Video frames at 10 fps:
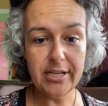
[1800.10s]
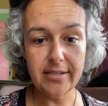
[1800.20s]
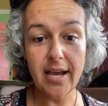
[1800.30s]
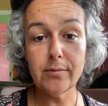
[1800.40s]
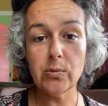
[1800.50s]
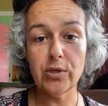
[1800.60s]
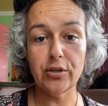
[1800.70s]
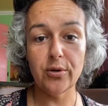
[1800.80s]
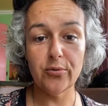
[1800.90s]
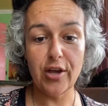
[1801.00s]
times would it
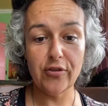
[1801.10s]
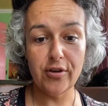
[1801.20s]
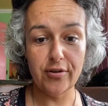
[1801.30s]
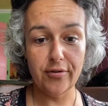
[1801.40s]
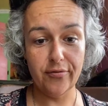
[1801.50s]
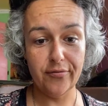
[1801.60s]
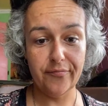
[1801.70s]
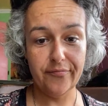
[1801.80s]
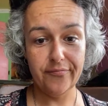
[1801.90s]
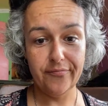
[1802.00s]
go around the earth?
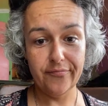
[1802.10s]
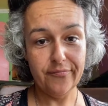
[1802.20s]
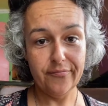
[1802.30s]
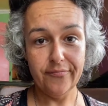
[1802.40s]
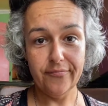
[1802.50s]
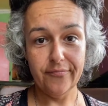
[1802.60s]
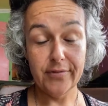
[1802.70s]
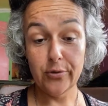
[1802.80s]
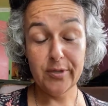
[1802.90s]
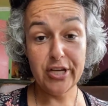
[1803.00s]

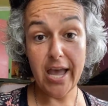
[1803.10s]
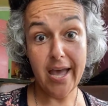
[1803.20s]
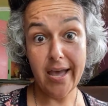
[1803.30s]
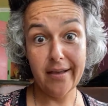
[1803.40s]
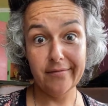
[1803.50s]
Don't be shy.